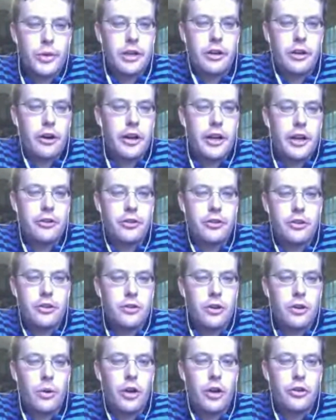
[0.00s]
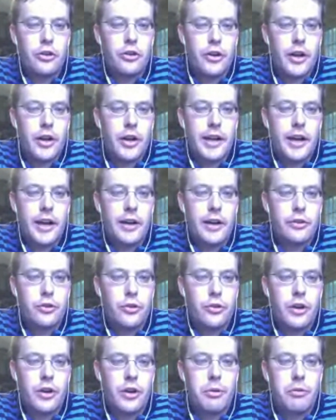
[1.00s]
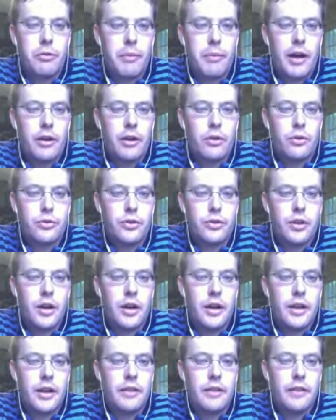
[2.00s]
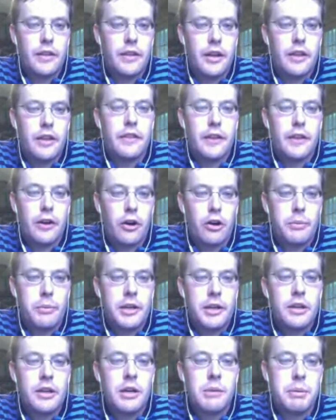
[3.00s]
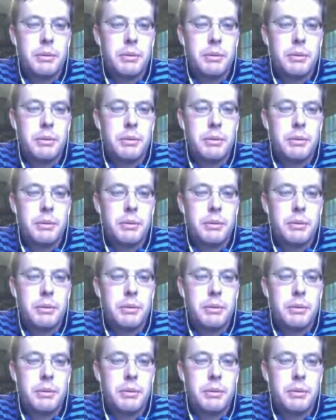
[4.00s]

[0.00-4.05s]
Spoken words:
reincarnation, and so on, do not count toward the number of models in the army,